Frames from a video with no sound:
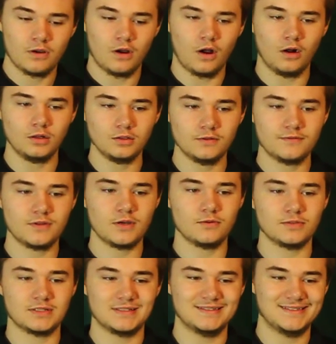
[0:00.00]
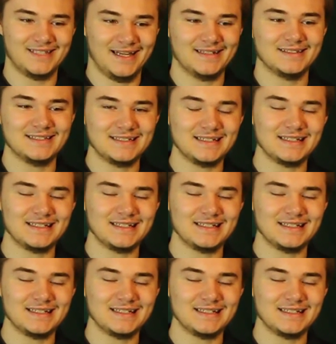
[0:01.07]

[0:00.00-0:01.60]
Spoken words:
all of those deadly